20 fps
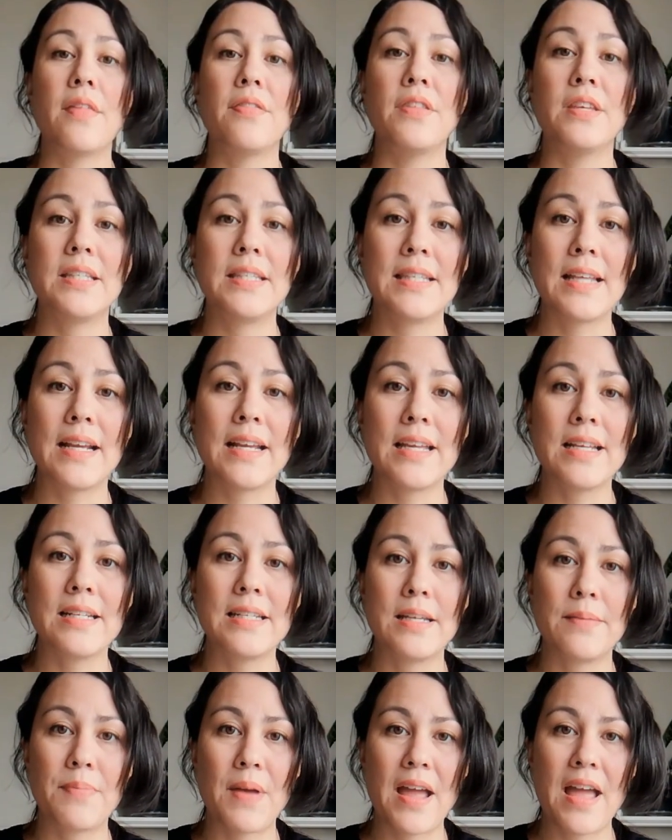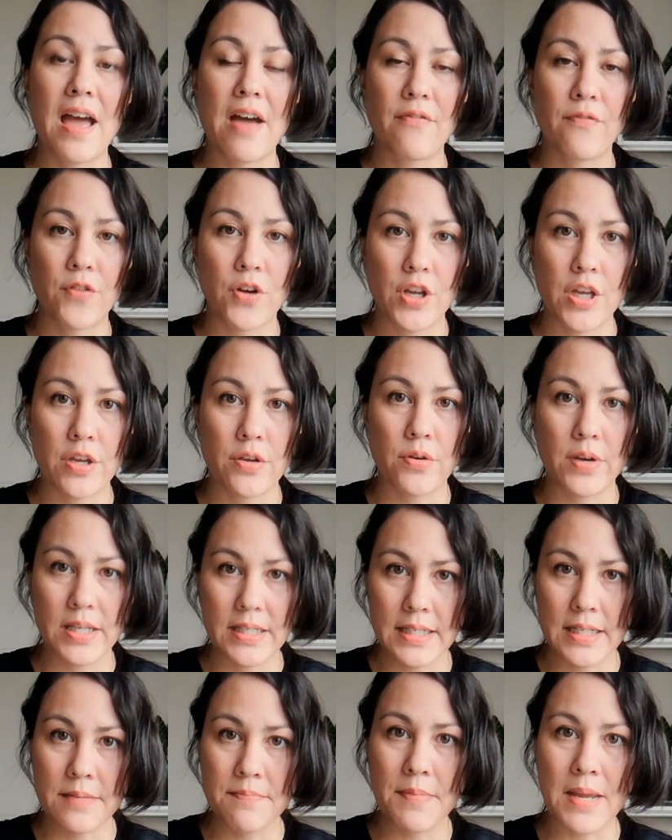The second tip I have for you
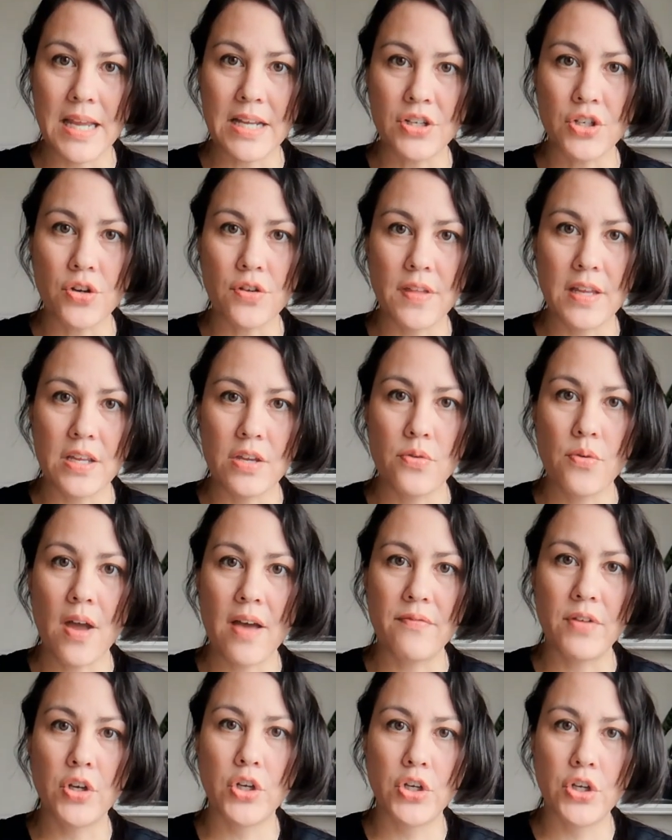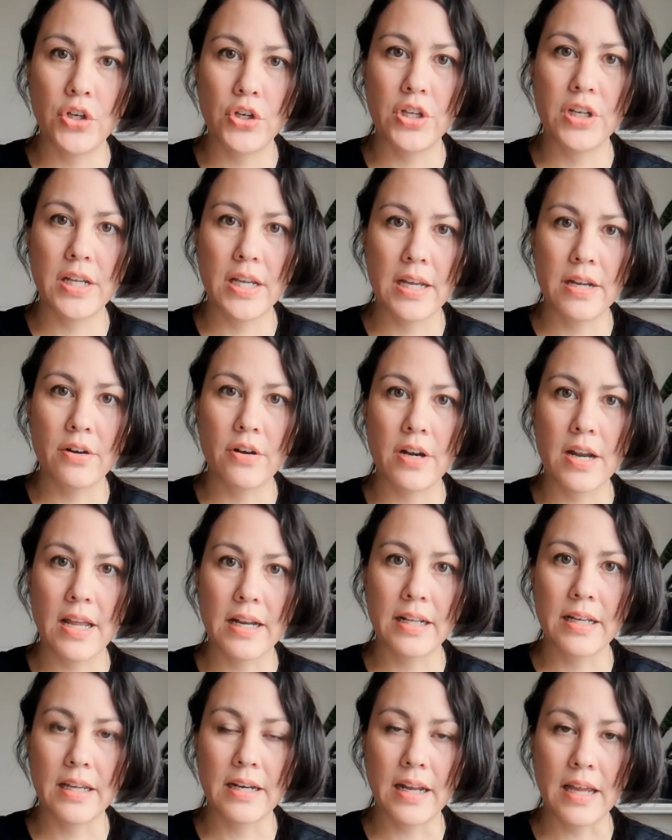is to make sure that you have a good
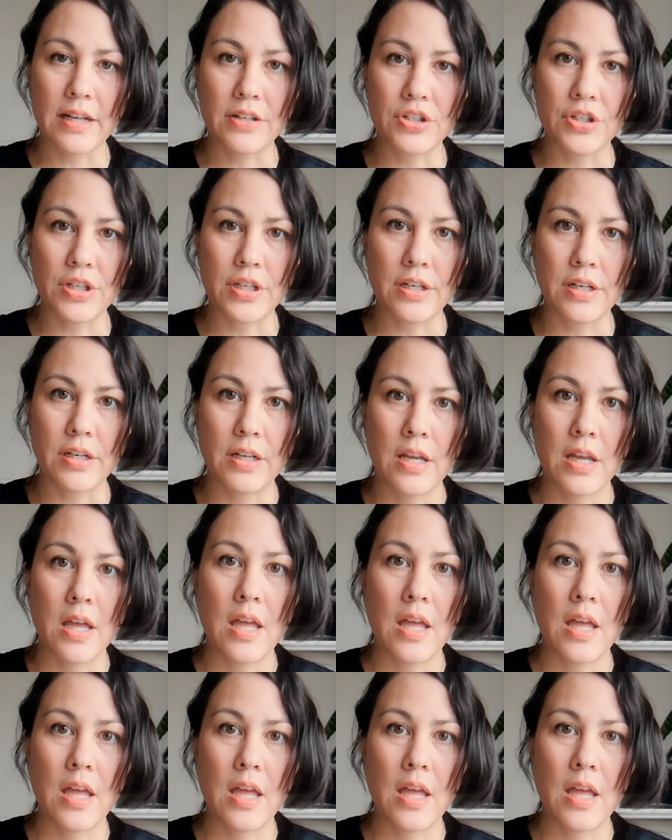internet connection.